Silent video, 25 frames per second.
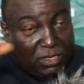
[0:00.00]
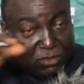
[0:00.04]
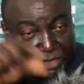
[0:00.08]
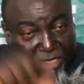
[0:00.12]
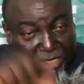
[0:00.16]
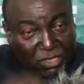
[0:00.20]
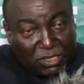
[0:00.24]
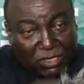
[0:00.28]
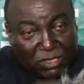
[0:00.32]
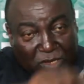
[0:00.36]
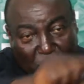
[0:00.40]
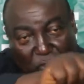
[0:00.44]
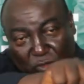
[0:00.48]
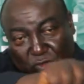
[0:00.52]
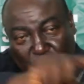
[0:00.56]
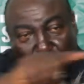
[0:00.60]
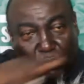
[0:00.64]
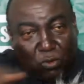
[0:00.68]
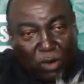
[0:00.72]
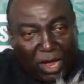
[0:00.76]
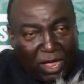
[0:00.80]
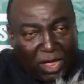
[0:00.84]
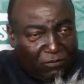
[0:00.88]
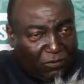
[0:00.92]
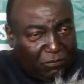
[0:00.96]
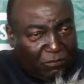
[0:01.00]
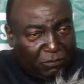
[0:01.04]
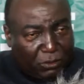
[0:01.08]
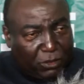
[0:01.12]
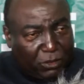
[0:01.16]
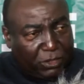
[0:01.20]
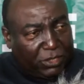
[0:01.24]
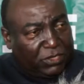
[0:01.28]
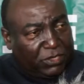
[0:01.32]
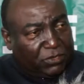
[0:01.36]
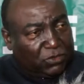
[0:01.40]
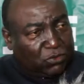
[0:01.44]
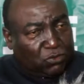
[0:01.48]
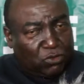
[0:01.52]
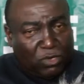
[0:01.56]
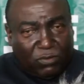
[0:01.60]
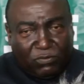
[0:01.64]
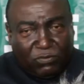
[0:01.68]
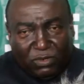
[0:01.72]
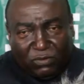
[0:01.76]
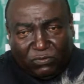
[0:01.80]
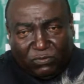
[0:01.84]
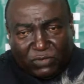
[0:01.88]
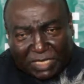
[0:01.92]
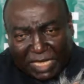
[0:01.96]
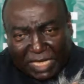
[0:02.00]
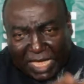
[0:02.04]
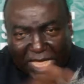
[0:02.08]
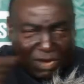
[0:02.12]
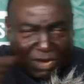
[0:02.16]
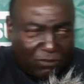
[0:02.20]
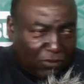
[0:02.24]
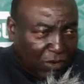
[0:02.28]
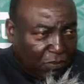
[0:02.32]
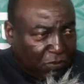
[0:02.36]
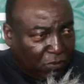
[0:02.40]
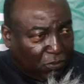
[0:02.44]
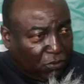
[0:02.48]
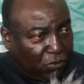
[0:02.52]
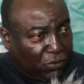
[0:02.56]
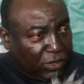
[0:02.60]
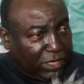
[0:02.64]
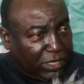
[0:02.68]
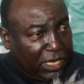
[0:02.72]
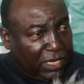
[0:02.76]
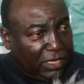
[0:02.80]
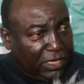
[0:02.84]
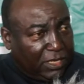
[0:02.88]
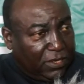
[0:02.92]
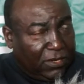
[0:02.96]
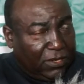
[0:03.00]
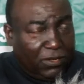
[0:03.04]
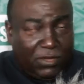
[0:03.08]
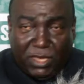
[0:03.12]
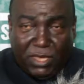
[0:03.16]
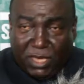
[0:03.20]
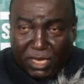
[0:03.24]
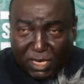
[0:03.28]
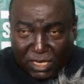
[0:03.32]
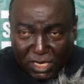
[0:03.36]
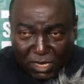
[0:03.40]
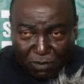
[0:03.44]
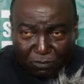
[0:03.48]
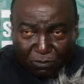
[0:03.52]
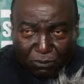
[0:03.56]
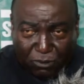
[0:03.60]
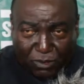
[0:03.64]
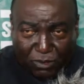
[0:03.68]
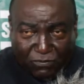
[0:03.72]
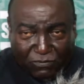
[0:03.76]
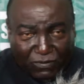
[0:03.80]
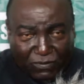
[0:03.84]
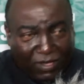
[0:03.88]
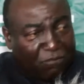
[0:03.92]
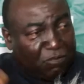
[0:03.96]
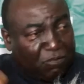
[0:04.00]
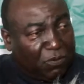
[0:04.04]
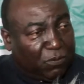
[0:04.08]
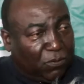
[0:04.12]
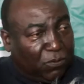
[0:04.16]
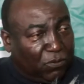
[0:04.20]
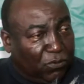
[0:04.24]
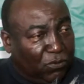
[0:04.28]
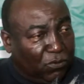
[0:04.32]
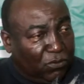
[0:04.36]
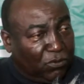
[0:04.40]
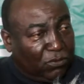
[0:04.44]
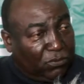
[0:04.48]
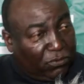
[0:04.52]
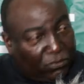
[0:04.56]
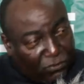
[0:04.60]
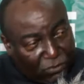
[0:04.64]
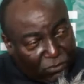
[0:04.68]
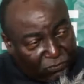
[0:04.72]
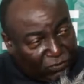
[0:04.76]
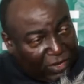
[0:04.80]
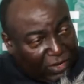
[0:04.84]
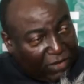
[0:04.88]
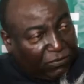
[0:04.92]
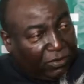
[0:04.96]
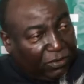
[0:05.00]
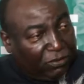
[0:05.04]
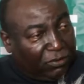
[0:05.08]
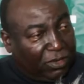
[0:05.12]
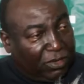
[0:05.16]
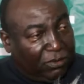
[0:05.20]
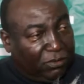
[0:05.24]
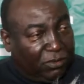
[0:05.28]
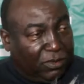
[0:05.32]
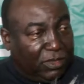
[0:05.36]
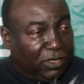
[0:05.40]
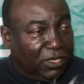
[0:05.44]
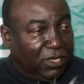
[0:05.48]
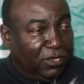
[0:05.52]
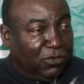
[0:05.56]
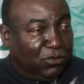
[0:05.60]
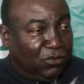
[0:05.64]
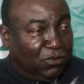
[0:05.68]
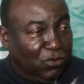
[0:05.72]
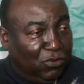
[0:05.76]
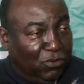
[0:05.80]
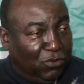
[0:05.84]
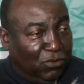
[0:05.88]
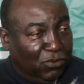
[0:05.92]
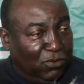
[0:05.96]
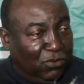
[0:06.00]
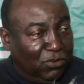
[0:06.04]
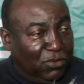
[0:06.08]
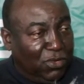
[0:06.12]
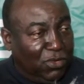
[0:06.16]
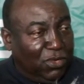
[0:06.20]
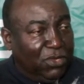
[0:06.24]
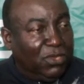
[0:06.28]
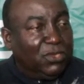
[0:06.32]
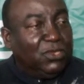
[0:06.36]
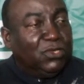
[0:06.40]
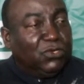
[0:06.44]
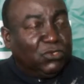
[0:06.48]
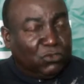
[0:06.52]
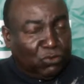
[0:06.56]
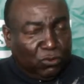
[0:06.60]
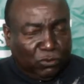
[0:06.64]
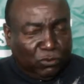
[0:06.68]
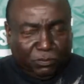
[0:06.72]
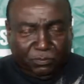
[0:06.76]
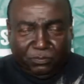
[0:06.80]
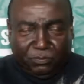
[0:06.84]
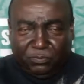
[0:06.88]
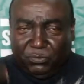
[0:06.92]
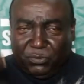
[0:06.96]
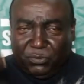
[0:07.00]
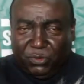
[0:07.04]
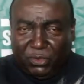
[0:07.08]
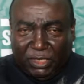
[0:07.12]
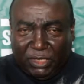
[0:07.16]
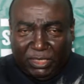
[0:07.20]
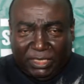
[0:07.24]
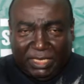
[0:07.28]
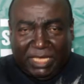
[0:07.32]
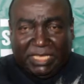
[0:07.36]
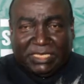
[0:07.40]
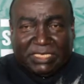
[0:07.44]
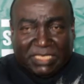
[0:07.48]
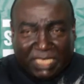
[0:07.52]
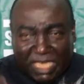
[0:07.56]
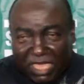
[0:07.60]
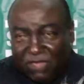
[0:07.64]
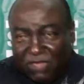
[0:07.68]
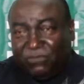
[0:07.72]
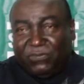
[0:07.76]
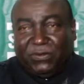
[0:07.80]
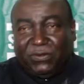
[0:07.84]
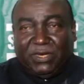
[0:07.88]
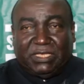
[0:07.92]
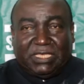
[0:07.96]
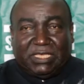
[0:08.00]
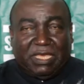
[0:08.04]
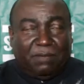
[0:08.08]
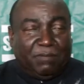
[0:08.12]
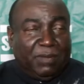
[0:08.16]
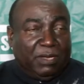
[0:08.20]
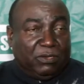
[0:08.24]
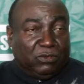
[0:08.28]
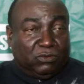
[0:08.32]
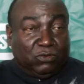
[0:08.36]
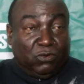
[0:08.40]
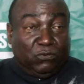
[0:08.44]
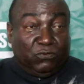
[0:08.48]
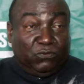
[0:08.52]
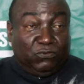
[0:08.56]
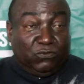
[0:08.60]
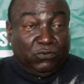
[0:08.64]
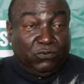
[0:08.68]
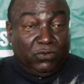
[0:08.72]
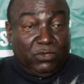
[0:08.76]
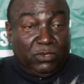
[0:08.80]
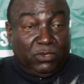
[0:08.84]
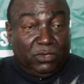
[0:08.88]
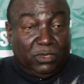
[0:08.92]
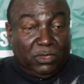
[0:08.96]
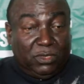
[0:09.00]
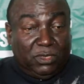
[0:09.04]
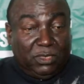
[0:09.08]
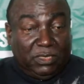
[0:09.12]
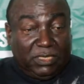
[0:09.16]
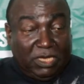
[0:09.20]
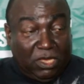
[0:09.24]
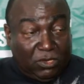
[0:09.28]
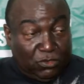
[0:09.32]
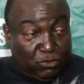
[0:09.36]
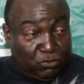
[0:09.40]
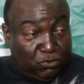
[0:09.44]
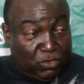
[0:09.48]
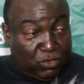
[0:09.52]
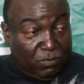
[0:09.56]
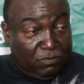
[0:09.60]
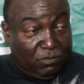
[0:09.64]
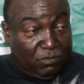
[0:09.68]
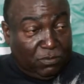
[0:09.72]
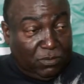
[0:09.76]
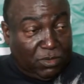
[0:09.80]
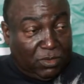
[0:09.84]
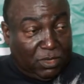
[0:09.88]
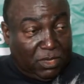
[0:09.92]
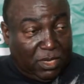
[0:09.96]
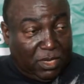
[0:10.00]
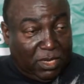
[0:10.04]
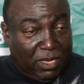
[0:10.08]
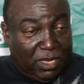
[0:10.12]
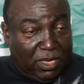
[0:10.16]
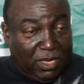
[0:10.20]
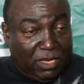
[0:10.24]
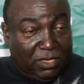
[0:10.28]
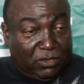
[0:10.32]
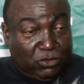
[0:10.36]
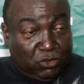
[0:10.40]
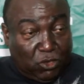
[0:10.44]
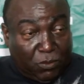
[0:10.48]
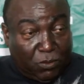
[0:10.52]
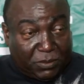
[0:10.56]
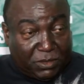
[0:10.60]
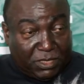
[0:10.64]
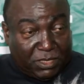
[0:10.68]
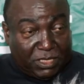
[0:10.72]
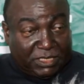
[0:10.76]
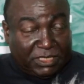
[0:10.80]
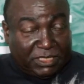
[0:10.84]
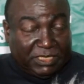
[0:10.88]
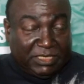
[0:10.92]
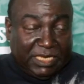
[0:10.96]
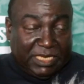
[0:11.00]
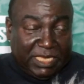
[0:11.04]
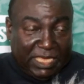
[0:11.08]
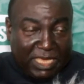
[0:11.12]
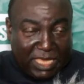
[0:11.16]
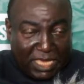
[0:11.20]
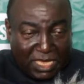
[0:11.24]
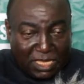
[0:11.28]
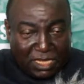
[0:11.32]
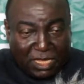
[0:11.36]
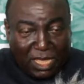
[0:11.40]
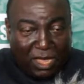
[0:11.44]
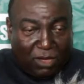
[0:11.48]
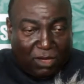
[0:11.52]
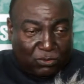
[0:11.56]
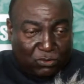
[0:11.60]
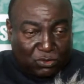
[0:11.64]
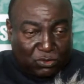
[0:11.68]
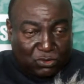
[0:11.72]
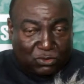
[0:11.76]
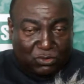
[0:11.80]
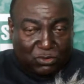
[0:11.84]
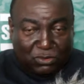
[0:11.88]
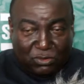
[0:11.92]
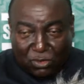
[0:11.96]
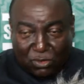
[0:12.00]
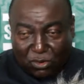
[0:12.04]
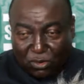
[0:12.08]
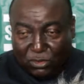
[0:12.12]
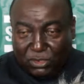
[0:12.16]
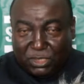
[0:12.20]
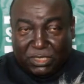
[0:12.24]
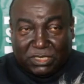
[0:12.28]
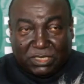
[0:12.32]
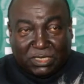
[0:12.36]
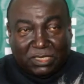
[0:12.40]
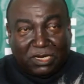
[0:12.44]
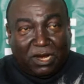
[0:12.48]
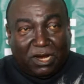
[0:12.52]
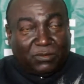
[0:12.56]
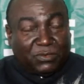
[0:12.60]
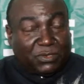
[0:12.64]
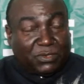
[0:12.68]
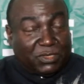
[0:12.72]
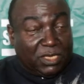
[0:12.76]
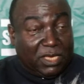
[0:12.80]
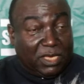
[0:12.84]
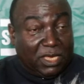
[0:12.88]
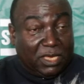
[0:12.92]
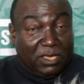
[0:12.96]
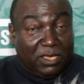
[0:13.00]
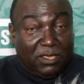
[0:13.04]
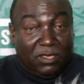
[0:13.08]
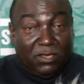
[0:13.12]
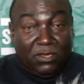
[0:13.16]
they also have employees. So even if it's 100 people we get and they employ five people, 500, there you go. So there's infinite amount of downstream uh, job creation. In-house, on these grounds here,